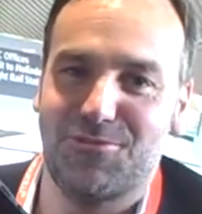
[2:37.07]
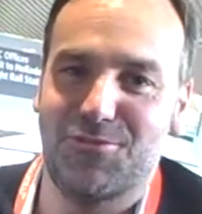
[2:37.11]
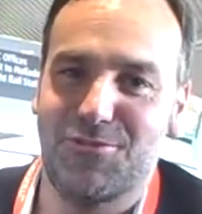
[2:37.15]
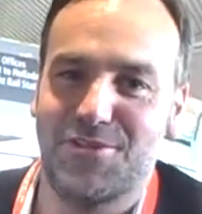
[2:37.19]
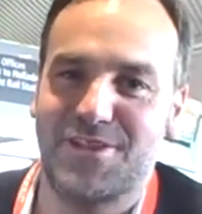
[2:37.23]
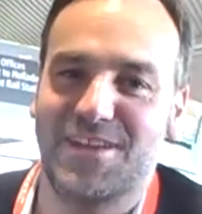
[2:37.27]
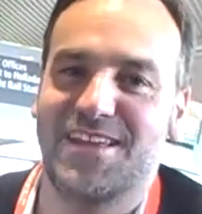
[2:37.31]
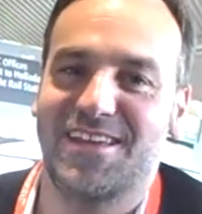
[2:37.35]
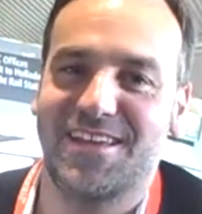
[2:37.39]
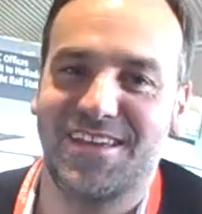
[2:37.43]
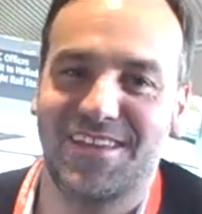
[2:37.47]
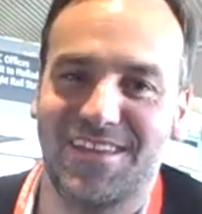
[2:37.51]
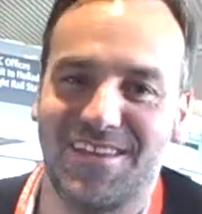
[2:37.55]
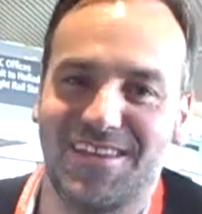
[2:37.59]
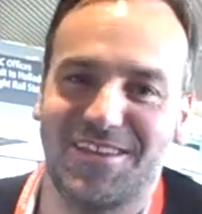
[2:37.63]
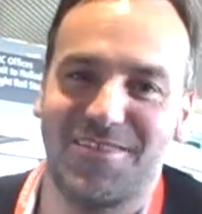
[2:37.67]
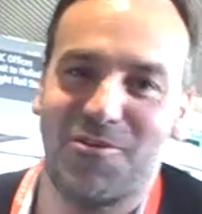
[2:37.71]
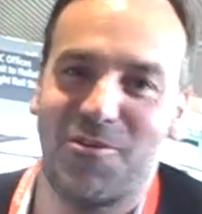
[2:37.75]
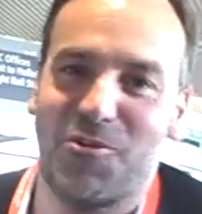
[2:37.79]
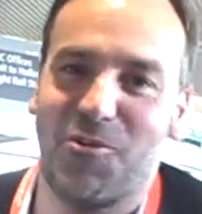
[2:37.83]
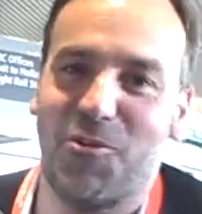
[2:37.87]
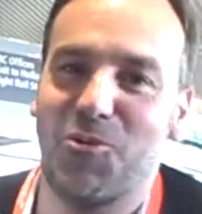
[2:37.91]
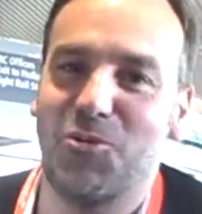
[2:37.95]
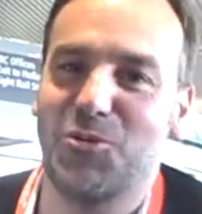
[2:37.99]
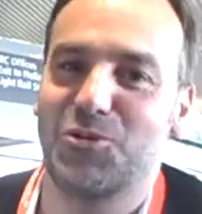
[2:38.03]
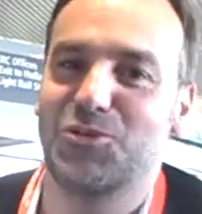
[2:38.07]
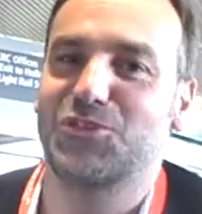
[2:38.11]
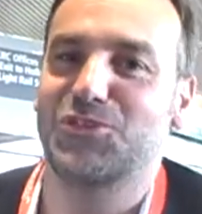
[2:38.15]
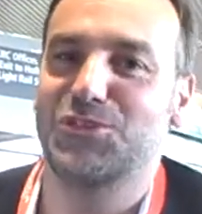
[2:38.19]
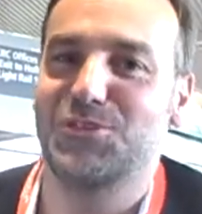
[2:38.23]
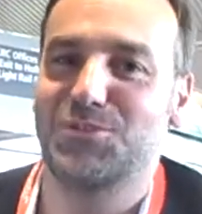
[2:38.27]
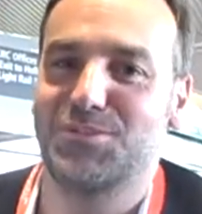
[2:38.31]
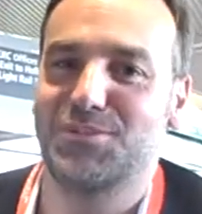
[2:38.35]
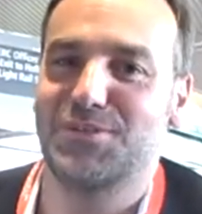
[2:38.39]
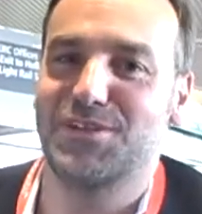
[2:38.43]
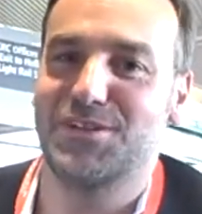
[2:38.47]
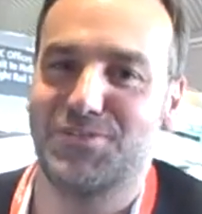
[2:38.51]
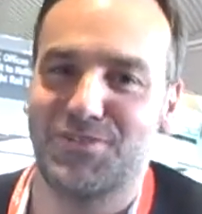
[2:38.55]
Freaking awesome
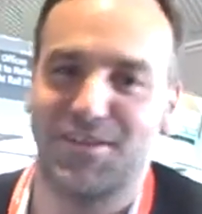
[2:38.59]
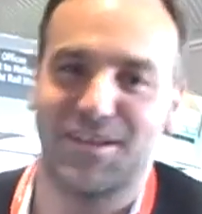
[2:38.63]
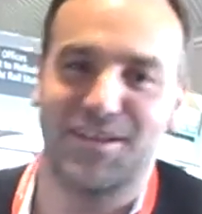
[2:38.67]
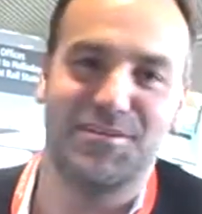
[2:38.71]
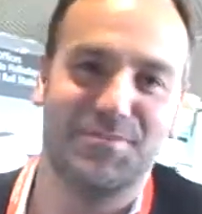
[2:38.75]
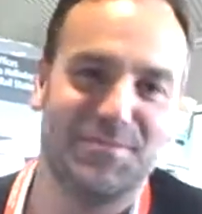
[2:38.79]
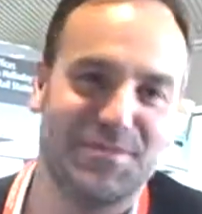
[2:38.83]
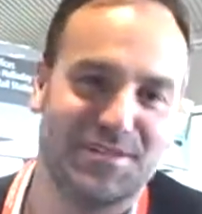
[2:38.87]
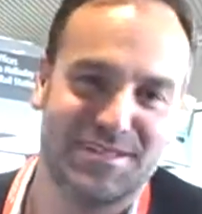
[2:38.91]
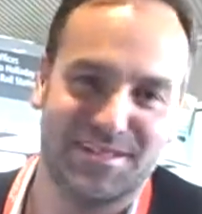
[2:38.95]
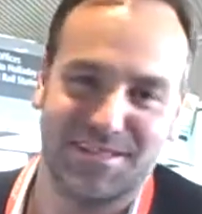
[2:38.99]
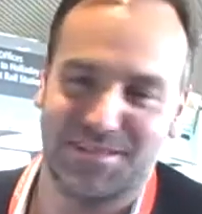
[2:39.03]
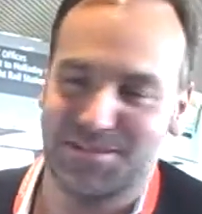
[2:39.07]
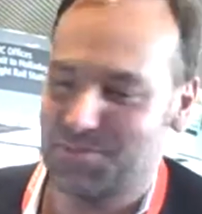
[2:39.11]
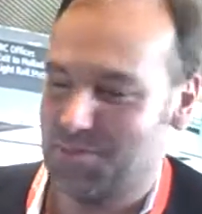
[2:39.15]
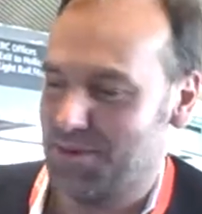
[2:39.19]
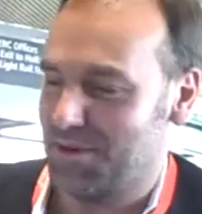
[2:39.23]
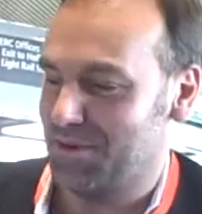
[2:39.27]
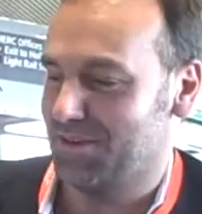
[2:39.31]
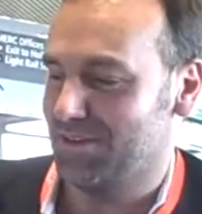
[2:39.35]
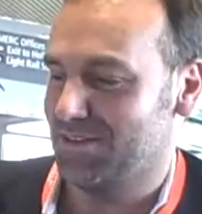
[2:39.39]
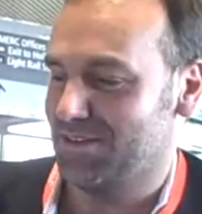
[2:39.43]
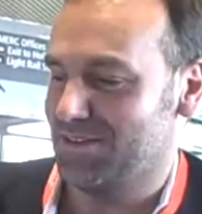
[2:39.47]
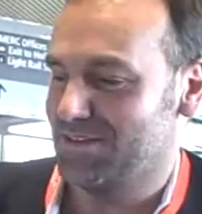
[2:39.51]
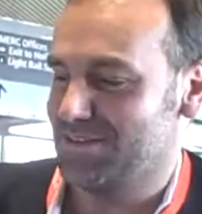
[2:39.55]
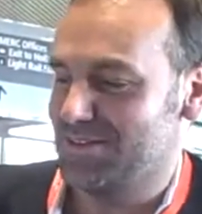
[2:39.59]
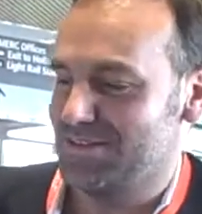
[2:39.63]
development experience.